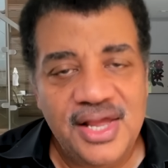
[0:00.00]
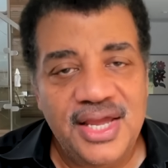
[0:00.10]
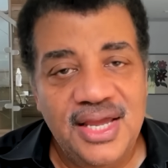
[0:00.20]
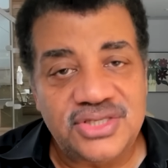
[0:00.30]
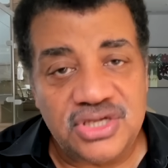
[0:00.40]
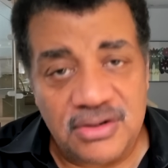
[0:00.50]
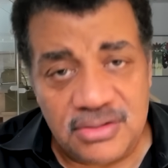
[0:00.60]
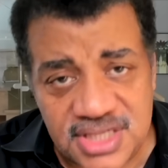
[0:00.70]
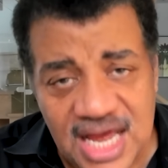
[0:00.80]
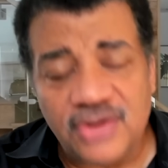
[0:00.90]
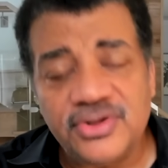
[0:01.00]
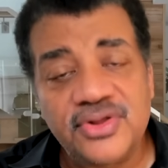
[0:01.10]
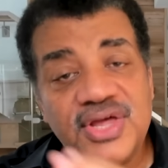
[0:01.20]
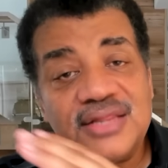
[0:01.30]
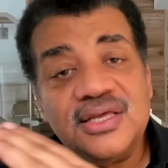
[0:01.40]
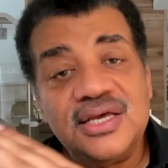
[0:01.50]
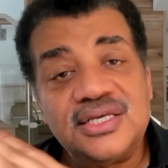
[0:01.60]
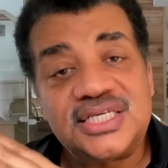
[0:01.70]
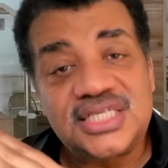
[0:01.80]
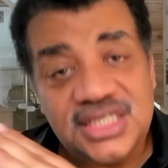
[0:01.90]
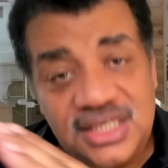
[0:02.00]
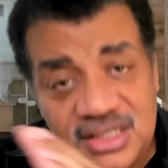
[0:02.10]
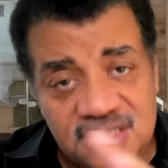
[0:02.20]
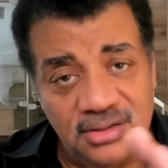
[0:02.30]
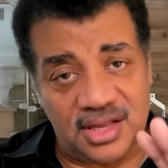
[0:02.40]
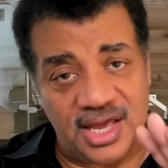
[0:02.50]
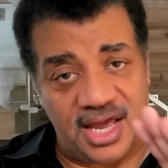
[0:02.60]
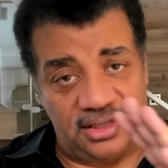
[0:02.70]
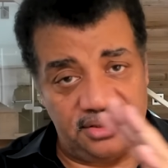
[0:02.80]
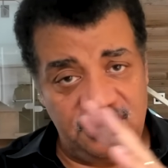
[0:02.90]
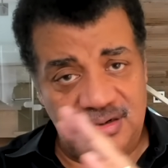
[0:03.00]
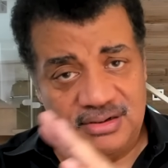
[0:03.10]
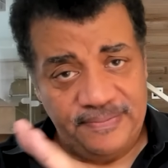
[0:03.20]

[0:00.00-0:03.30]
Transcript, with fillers: It turns out that the seasonal calendar